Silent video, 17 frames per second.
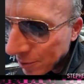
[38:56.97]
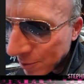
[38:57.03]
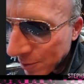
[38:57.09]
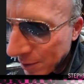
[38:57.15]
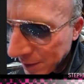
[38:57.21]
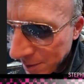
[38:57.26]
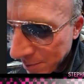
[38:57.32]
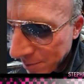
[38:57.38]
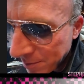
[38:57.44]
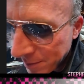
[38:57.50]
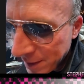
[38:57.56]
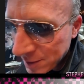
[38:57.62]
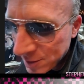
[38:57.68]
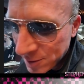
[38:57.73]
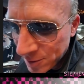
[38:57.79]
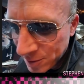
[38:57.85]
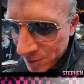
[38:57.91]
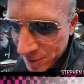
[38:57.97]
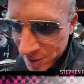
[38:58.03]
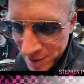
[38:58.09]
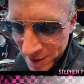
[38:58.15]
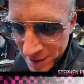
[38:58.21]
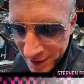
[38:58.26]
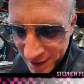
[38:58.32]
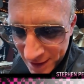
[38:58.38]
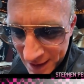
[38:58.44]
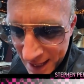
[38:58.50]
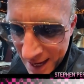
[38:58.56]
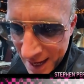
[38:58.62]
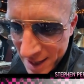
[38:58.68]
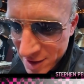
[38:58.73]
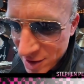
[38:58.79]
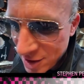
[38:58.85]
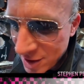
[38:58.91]
what the Pistols and the
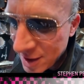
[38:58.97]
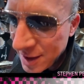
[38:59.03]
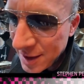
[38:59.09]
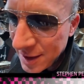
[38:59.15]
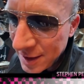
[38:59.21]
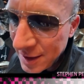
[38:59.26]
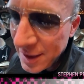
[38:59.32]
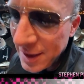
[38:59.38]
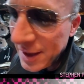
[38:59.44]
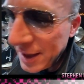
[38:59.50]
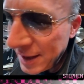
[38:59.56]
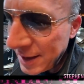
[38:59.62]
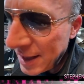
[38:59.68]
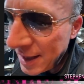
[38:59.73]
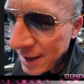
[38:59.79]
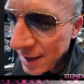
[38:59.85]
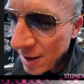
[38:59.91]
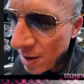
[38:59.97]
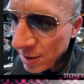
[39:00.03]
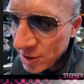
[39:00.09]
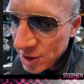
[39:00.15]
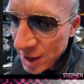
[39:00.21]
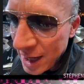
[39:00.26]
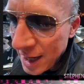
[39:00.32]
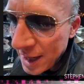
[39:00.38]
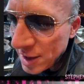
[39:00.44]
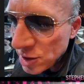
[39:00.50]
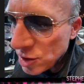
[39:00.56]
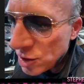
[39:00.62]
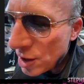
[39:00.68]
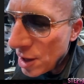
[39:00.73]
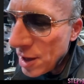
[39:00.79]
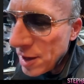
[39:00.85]
Clash, and then it all changed.